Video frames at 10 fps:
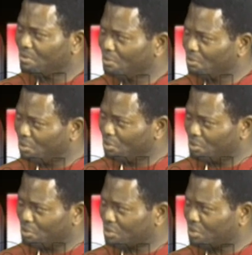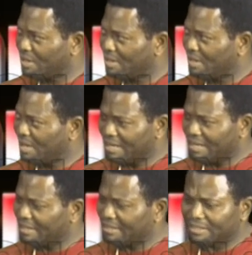rules
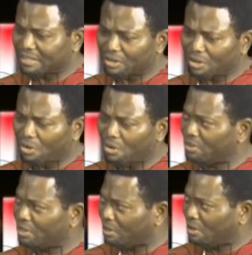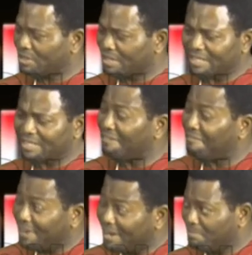and ethics and all the laws that is
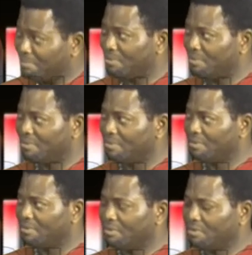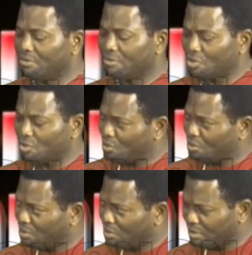available to
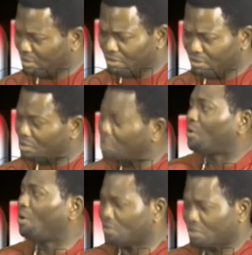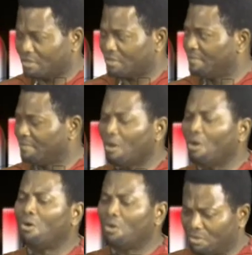courts
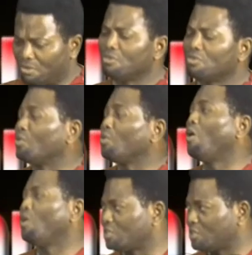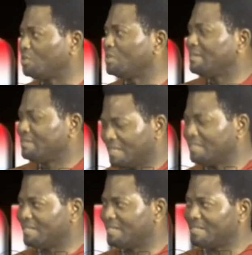or to us, to the
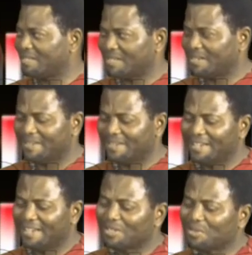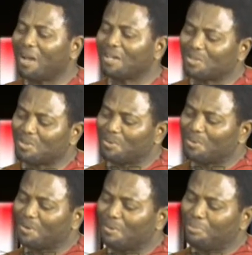citizens, so as
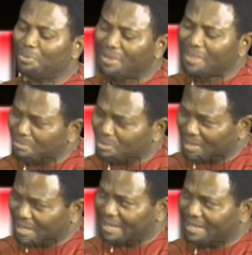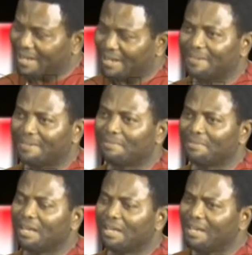to put them together.
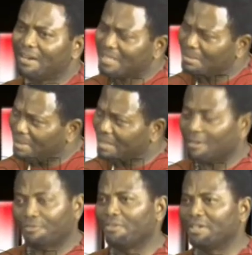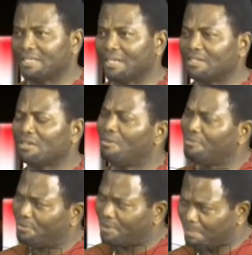There is a matter, for instance,
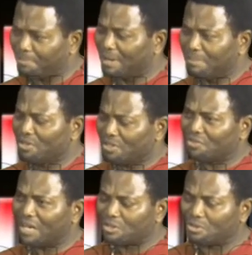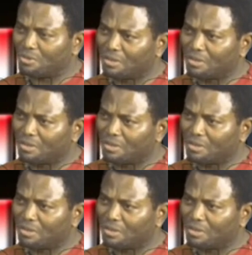of rape. Let me just try to